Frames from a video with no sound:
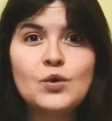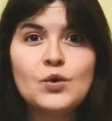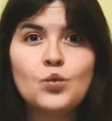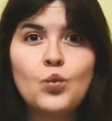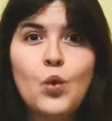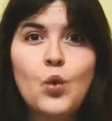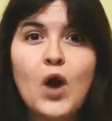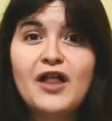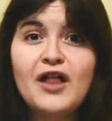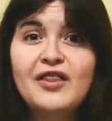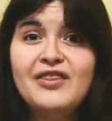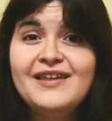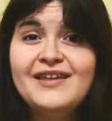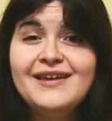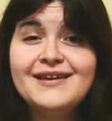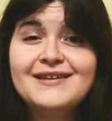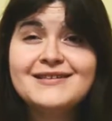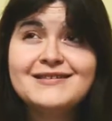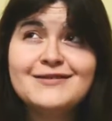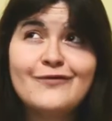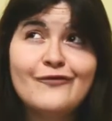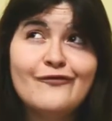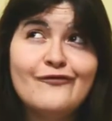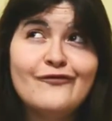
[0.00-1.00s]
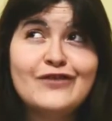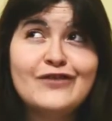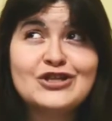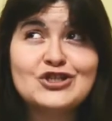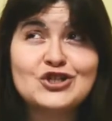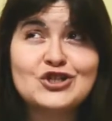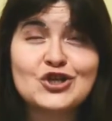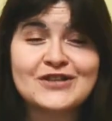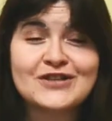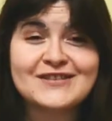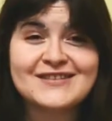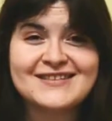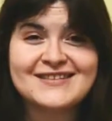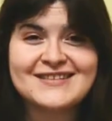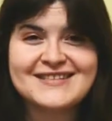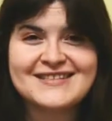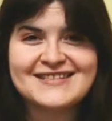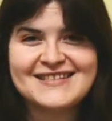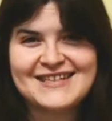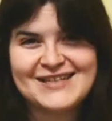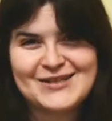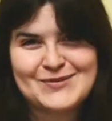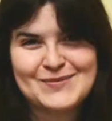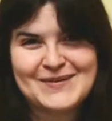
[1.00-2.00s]
while these visions
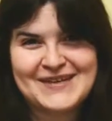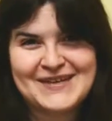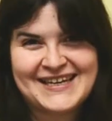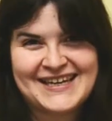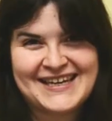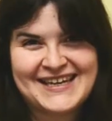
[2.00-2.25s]
did appear.